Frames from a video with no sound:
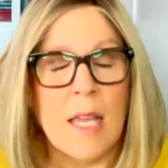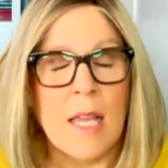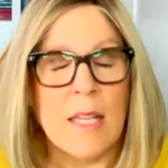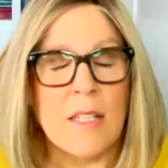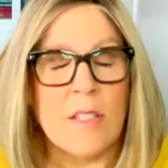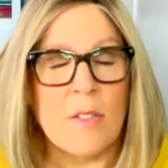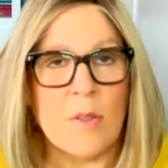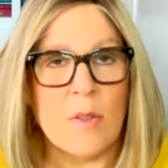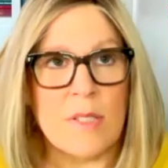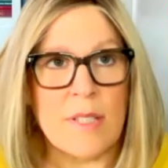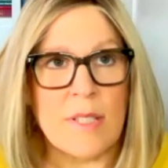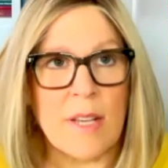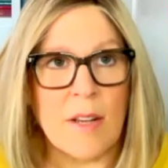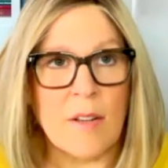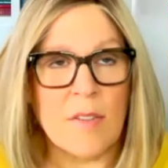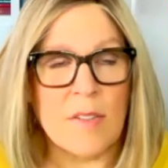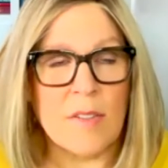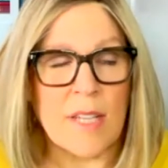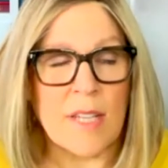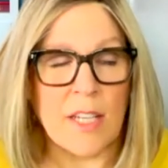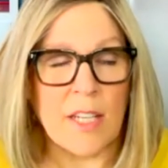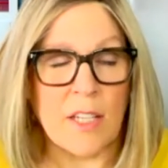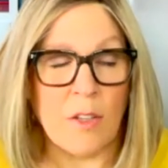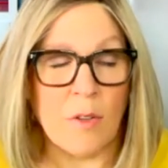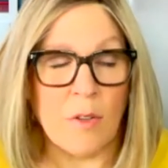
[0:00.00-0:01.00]
So it sounds
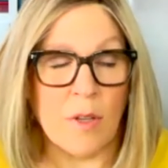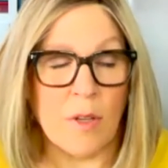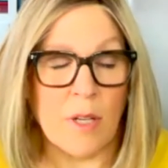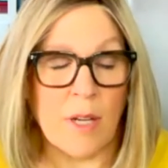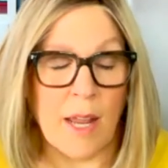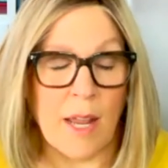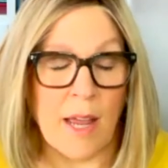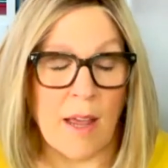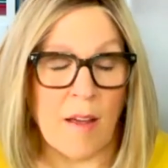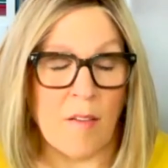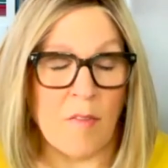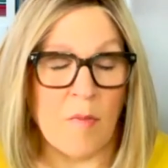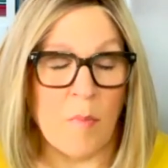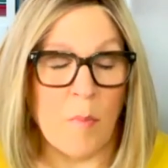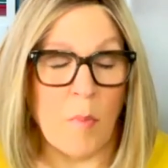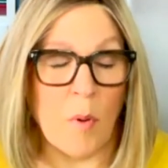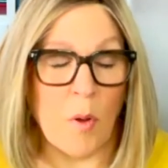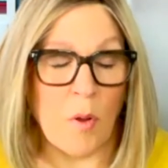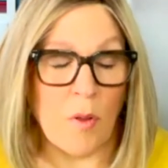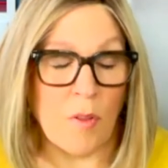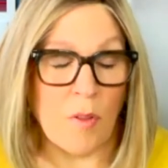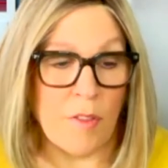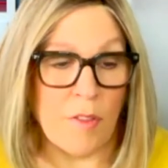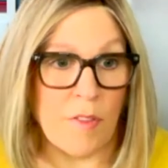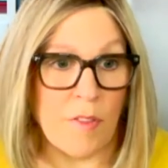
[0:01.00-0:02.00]
like you can have
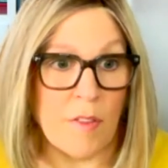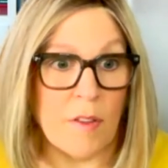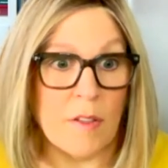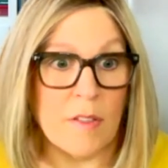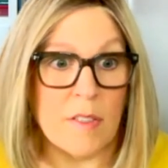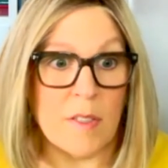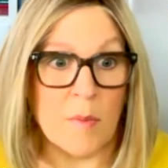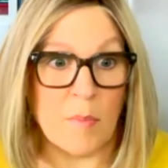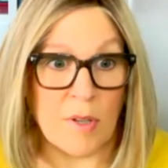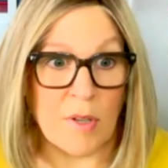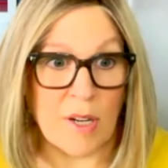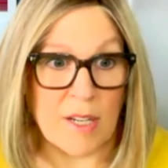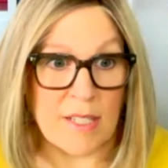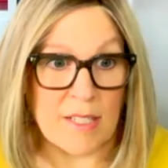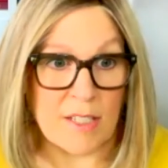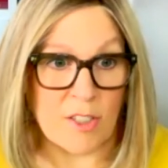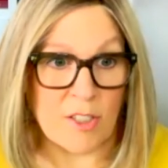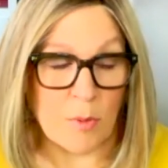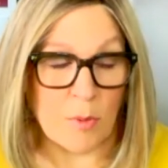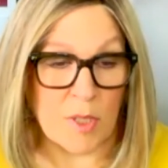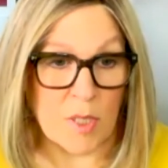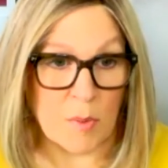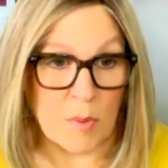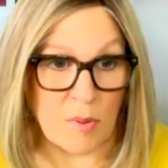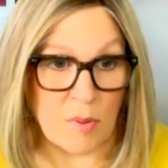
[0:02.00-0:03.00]
both
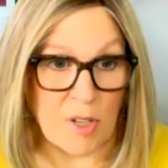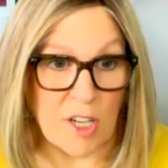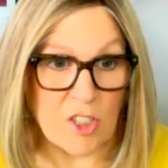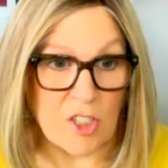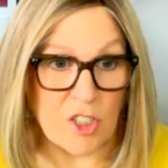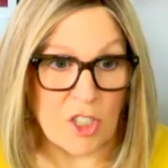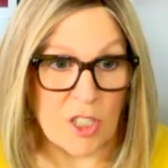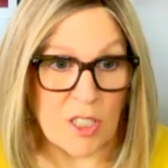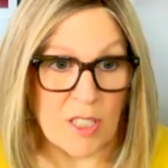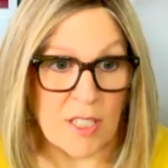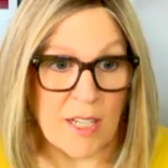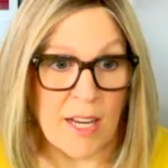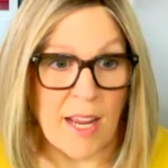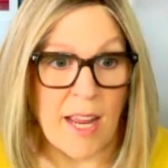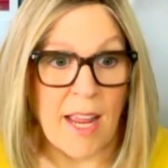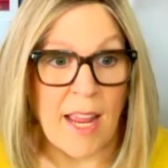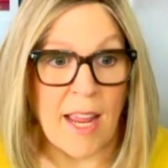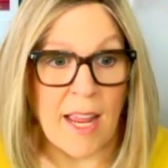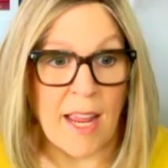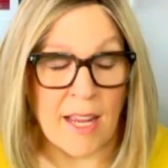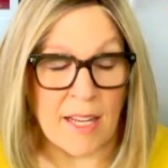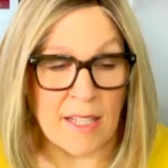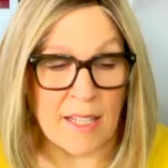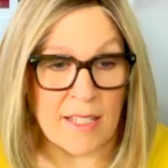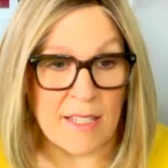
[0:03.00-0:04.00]
depression
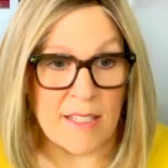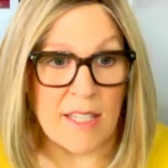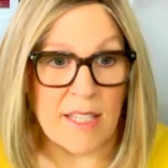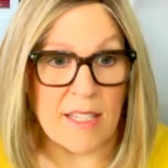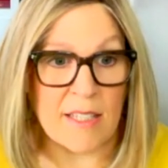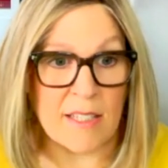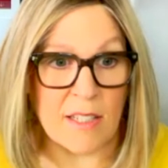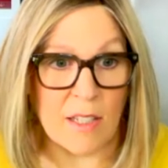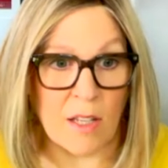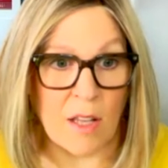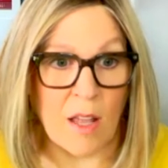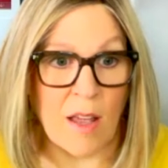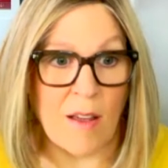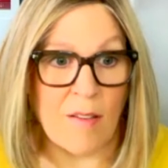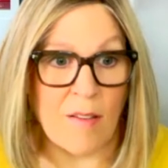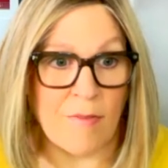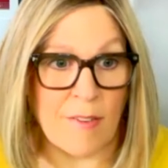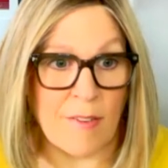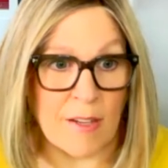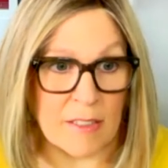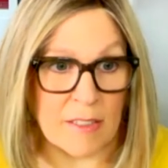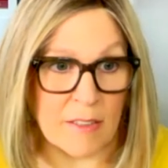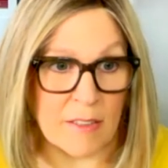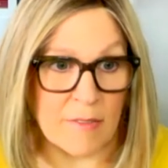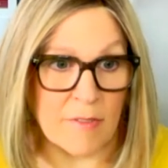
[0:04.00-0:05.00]
and seasonal
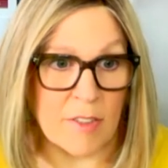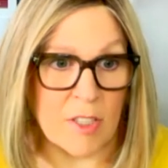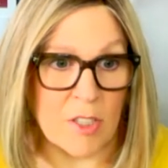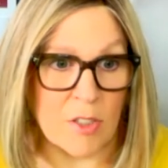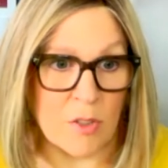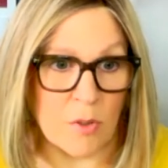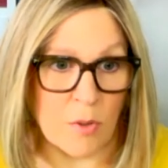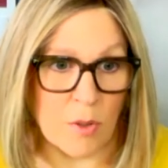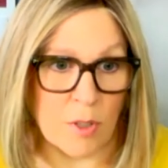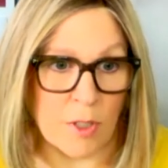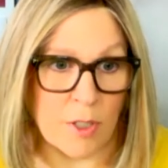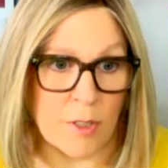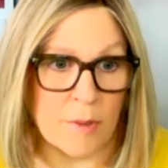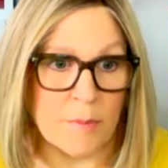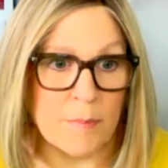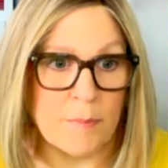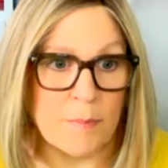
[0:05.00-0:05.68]
affective disorder.